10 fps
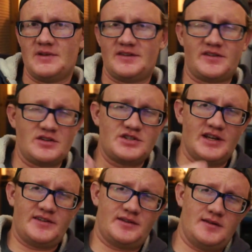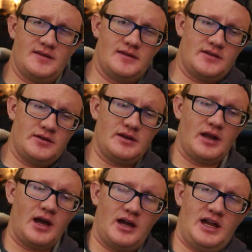It's suggested to
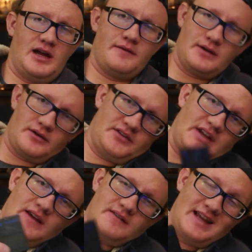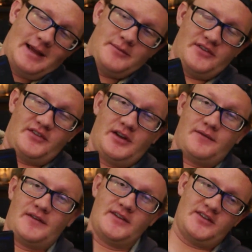not have your saved games and
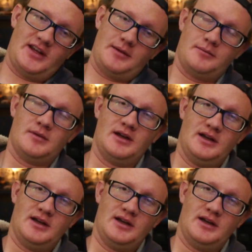stuff on the same